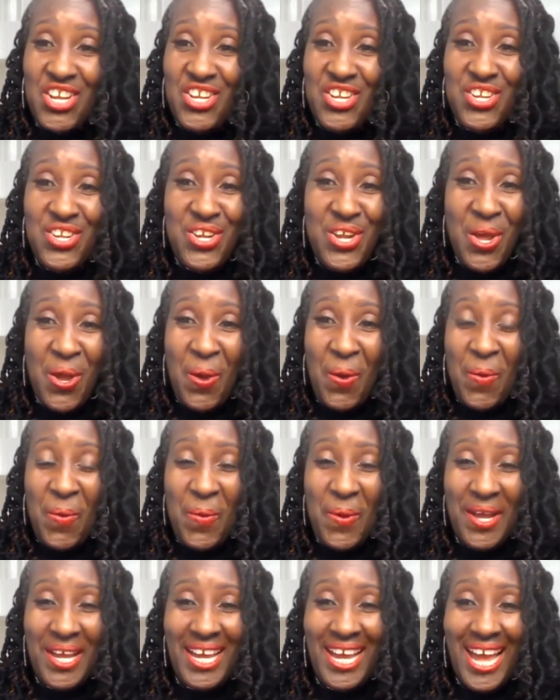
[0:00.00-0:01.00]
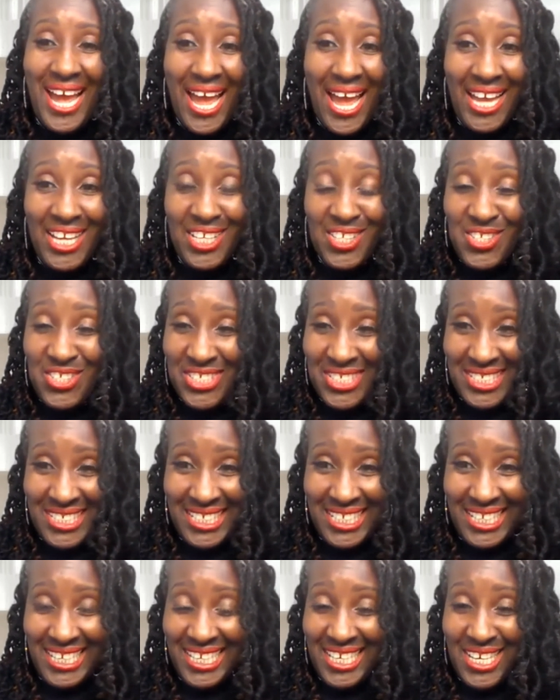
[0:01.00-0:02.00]
No,
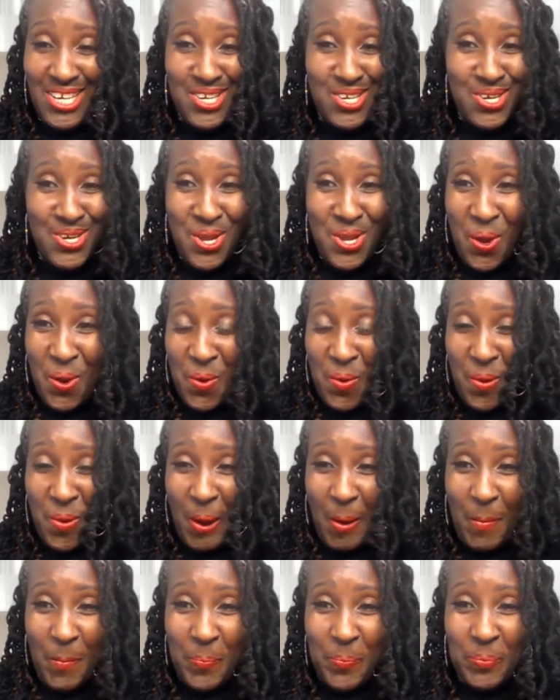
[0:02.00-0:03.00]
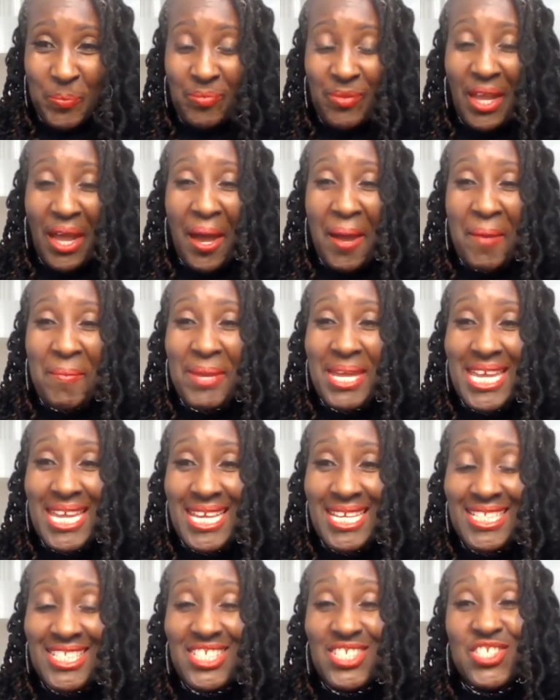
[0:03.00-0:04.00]
actually, no. I'm
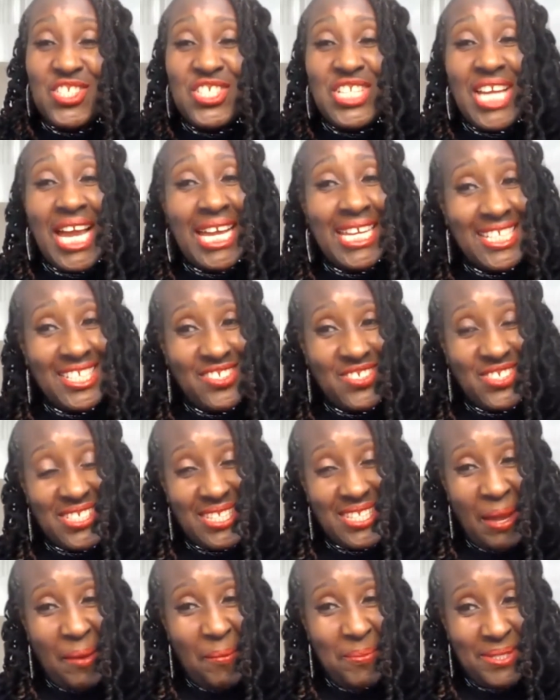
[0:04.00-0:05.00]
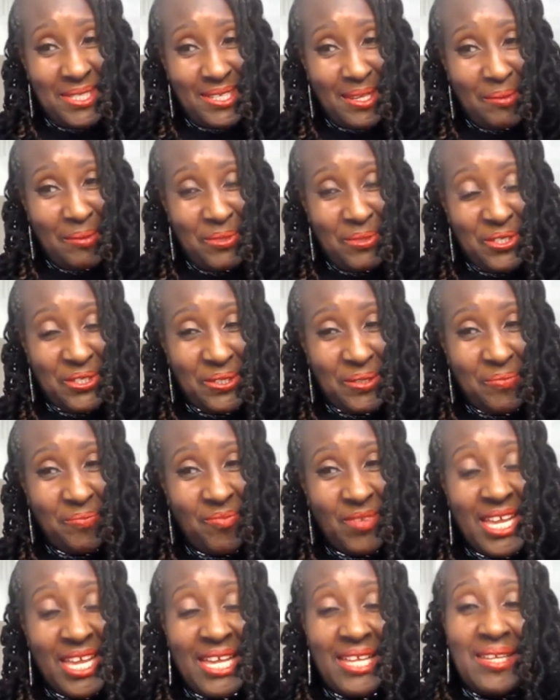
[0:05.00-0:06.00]
here to challenge that perception,
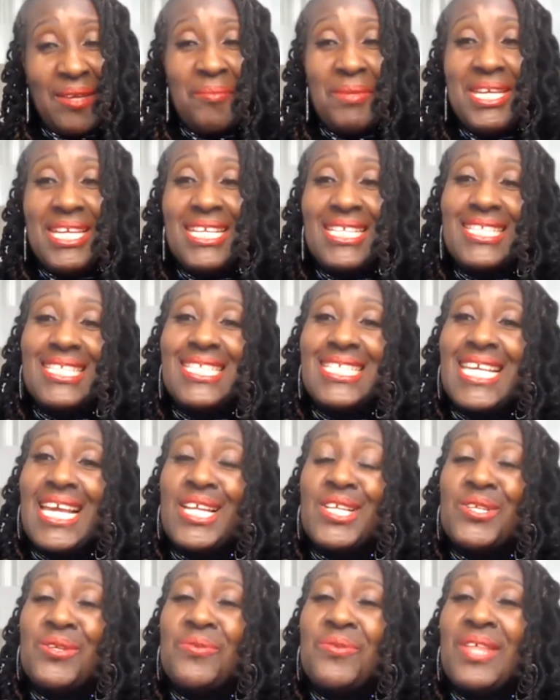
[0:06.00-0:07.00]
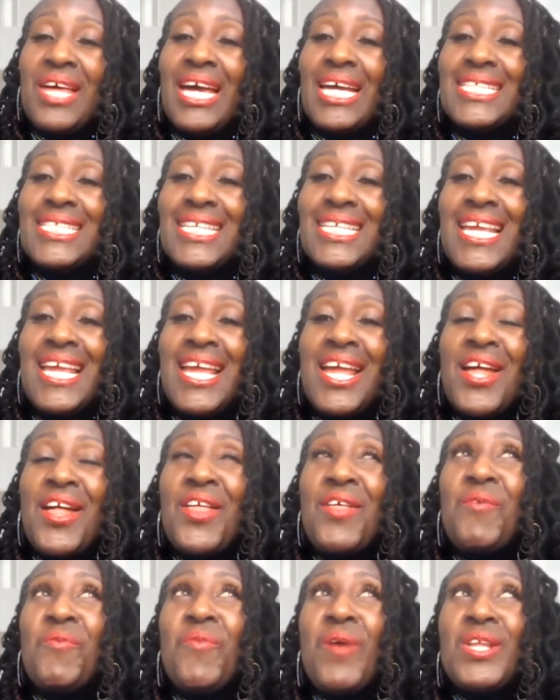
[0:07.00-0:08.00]
and I'm here to tell you that
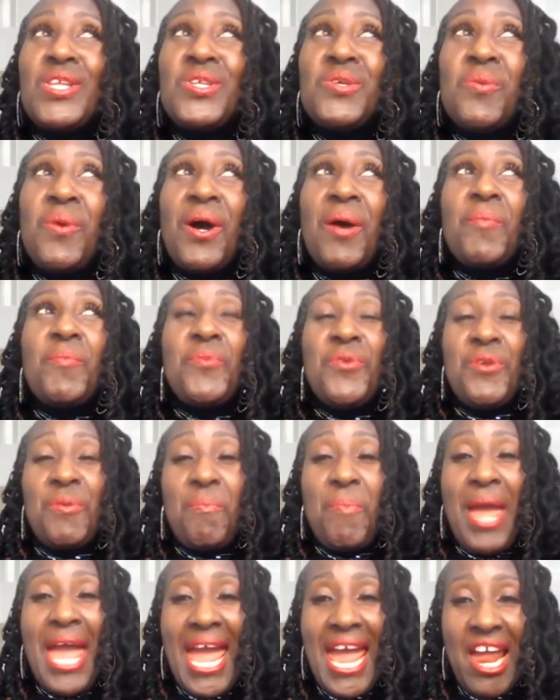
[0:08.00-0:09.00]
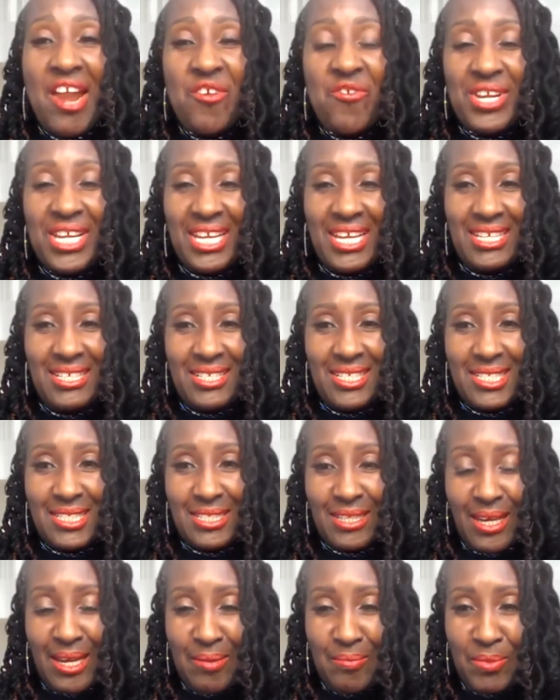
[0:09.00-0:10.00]
when you are preparing an
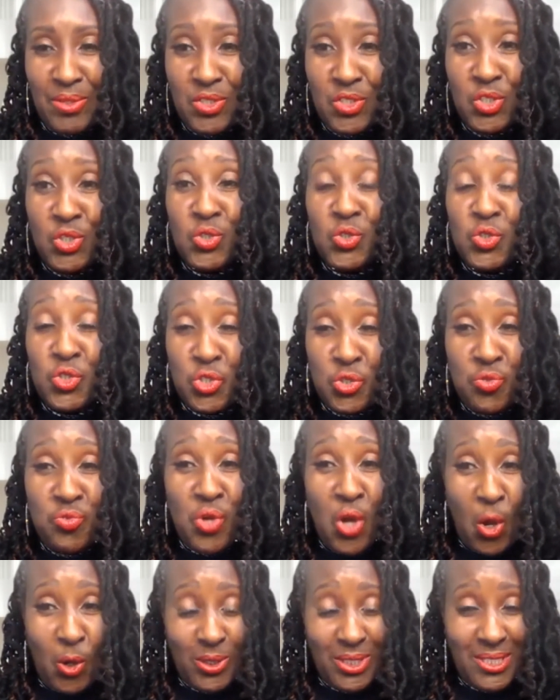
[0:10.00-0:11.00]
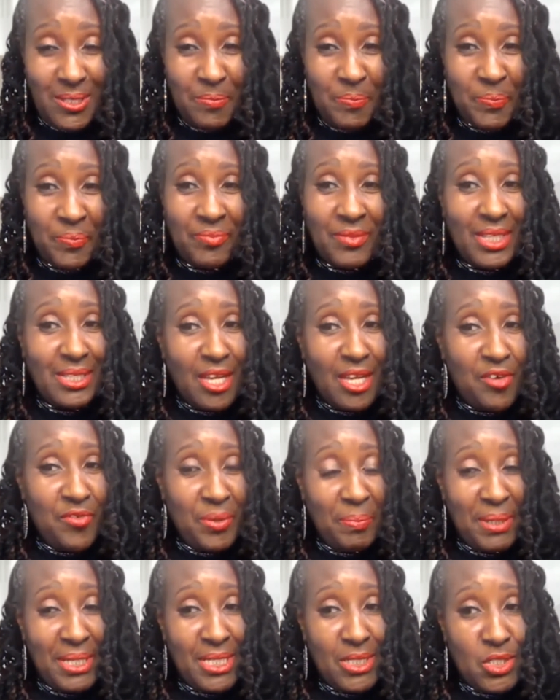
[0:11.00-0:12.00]
assignment, do not, and I
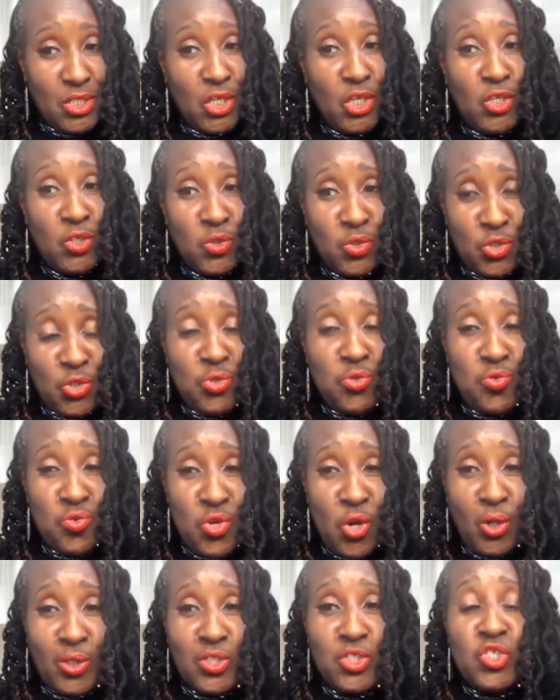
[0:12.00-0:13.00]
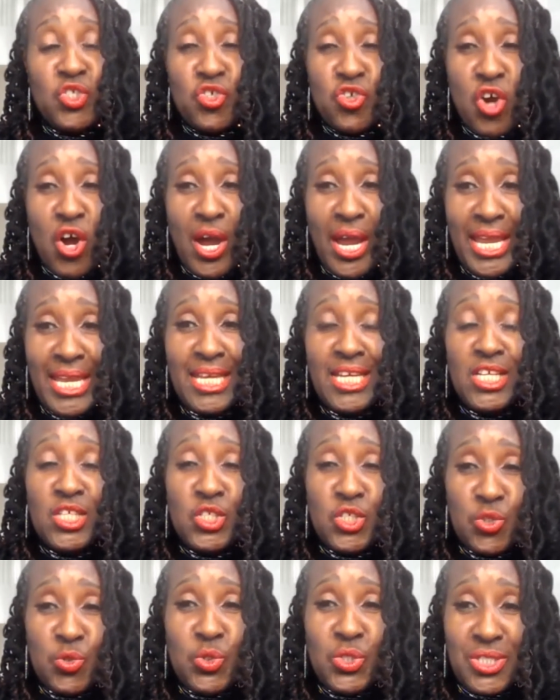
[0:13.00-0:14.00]
repeat, do not try
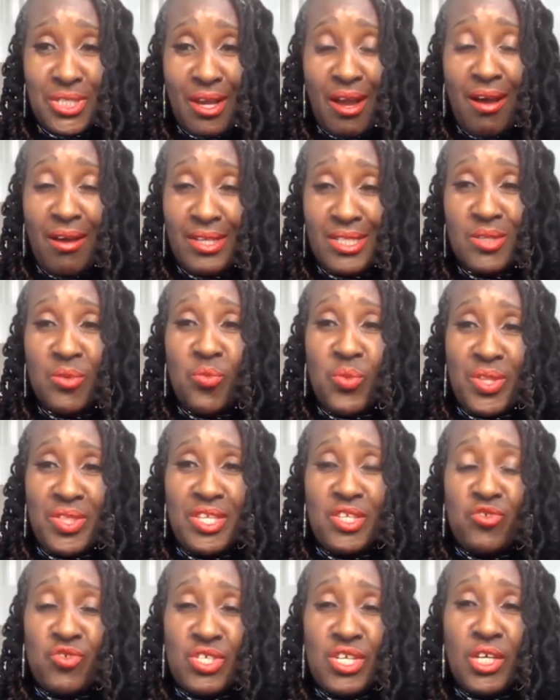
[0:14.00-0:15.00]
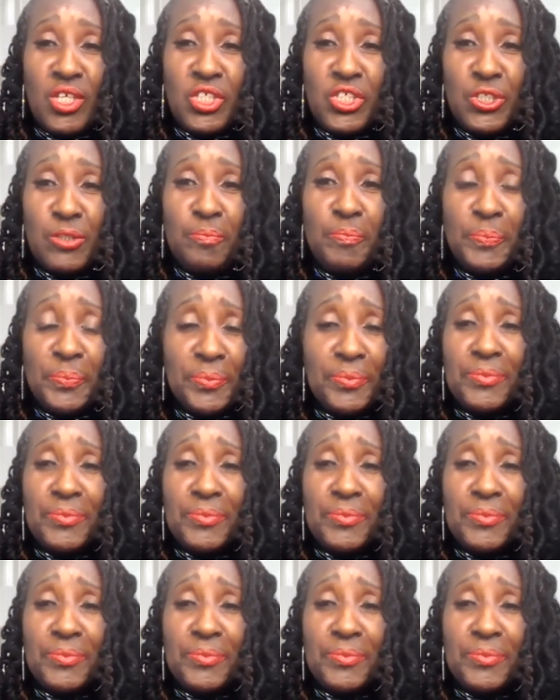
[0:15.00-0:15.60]
to start with the introduction.